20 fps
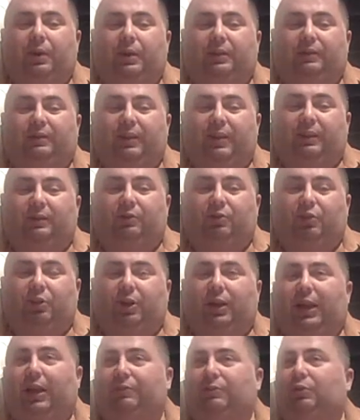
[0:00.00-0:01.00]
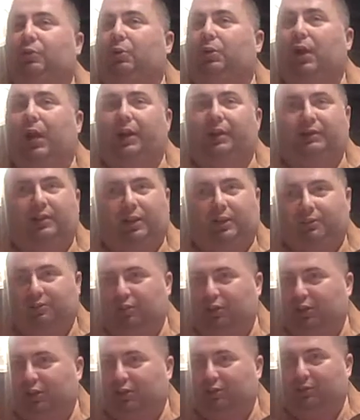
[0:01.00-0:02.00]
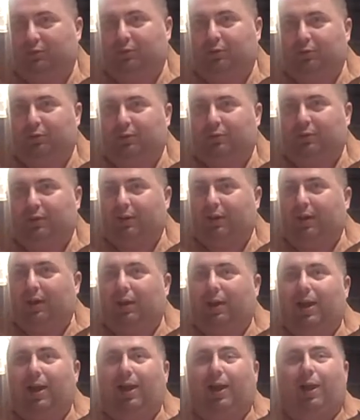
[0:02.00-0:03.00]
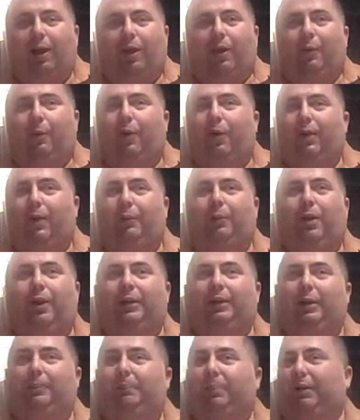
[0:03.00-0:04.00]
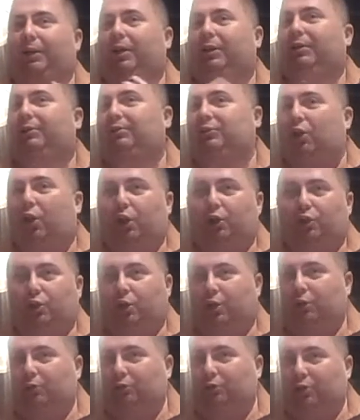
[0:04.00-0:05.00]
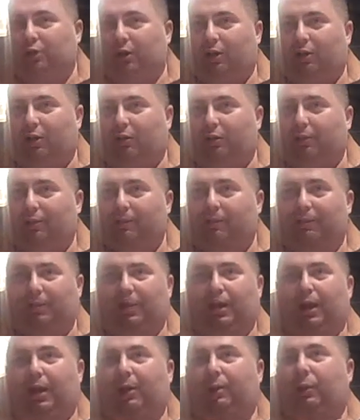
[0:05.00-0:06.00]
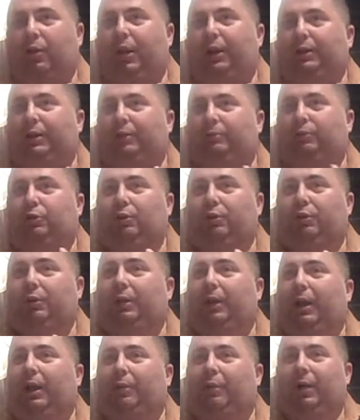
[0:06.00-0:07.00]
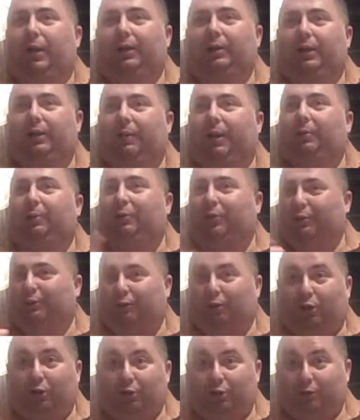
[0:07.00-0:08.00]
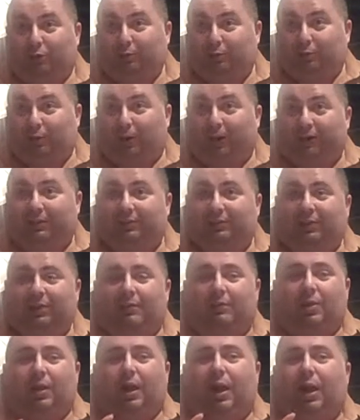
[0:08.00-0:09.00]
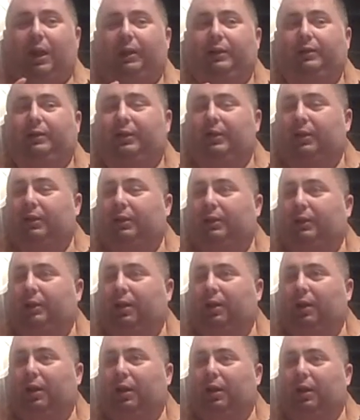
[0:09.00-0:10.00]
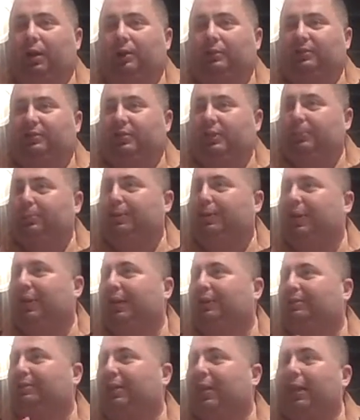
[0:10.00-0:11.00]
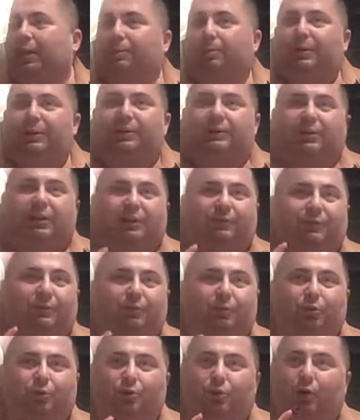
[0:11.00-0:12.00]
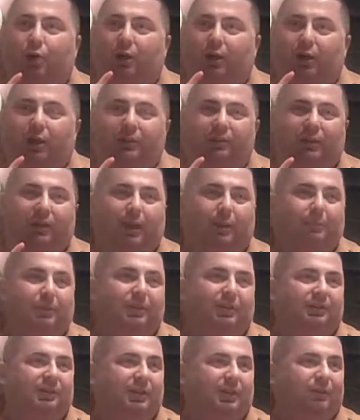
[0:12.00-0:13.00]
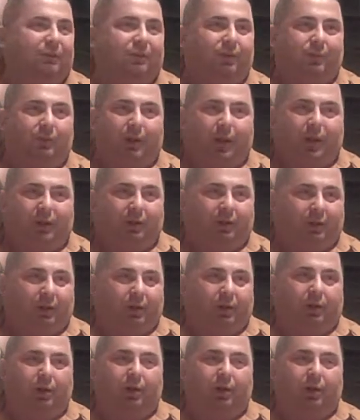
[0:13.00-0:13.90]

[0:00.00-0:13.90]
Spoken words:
he says, you're going to have to do a lot of television interviews. Well, I wind up being on the Star Jones show. I was on Star Jones twice. I did CBS, NBC from New York. I did NBC from out here.